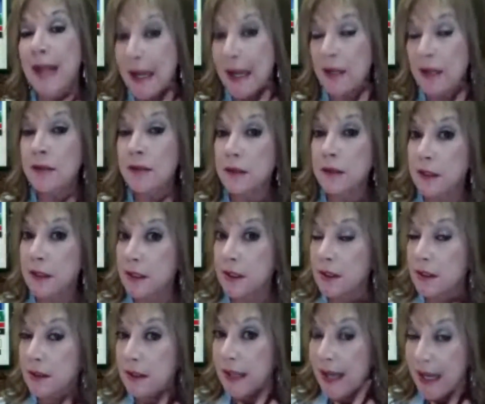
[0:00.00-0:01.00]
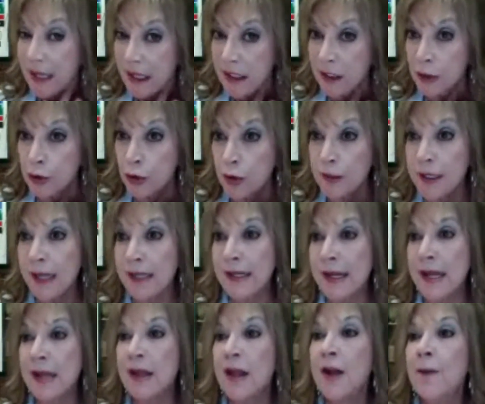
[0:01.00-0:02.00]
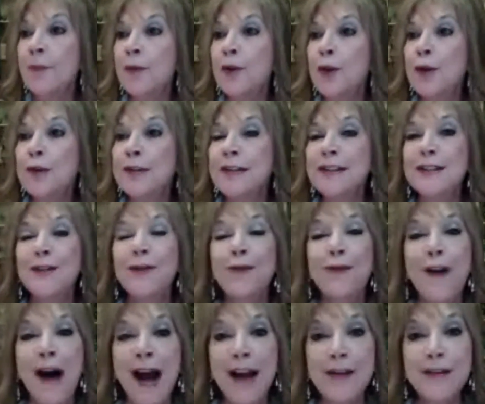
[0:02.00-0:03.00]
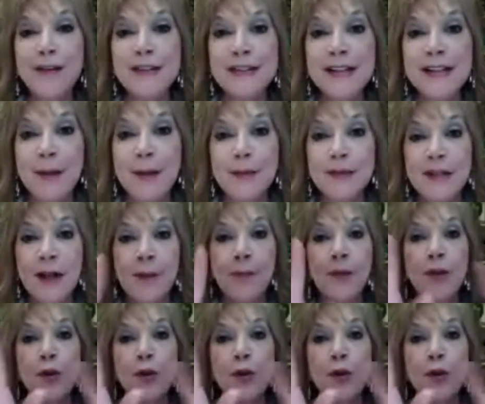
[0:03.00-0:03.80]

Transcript: like the, the headache control technique, uses five steps.